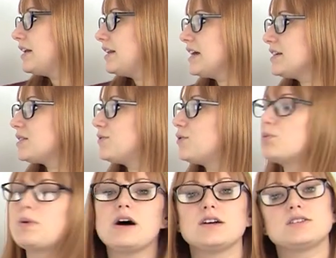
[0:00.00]
Next of all,
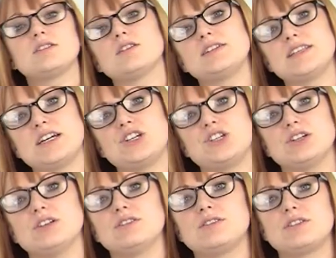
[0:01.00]

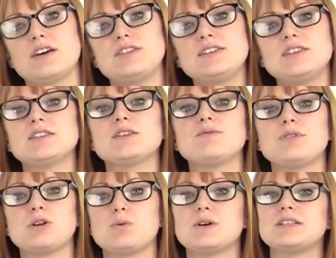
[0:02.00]
personalization. Now this is
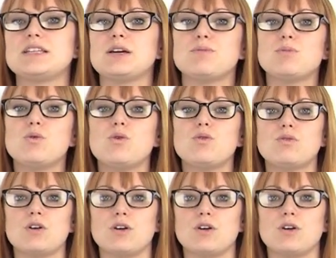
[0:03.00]
something we're seeing more